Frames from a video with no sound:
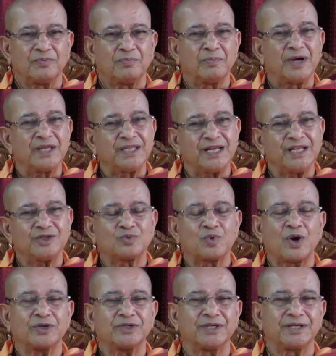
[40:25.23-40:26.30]
Mother is
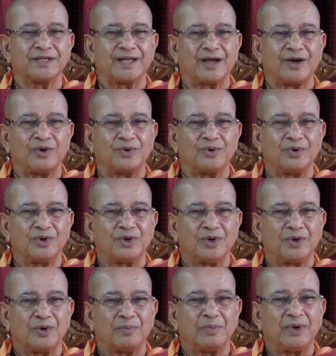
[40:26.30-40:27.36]
washing now,
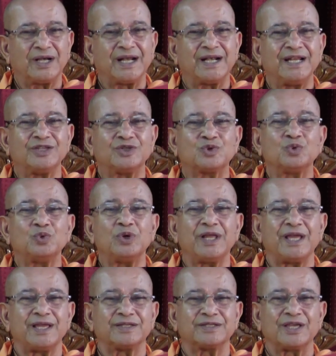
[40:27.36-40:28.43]
but at least 2
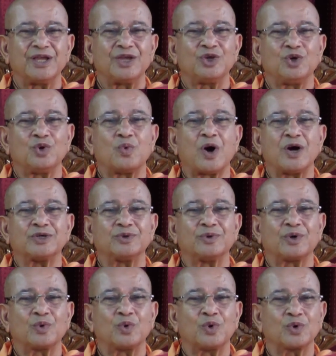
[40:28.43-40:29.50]
days you wash your
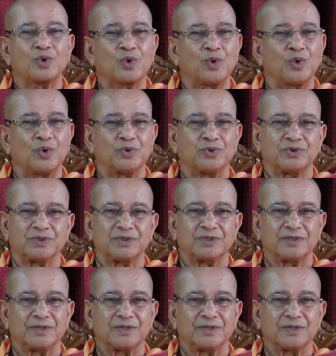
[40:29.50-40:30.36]
own clothes.